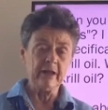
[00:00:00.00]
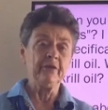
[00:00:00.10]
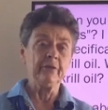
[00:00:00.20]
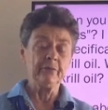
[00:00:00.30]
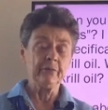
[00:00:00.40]

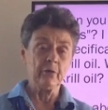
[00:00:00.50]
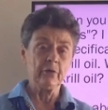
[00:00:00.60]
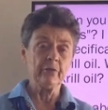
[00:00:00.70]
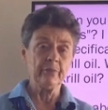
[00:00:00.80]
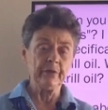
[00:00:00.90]
and they're
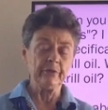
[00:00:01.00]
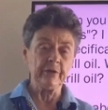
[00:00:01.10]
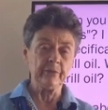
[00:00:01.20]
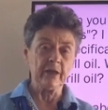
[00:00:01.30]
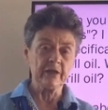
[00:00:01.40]
important
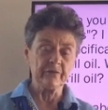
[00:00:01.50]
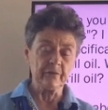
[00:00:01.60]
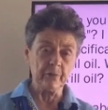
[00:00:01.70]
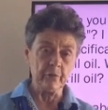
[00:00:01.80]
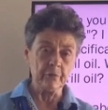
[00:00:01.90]
building blocks for
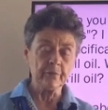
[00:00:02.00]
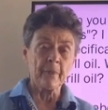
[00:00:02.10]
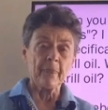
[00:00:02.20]
bone.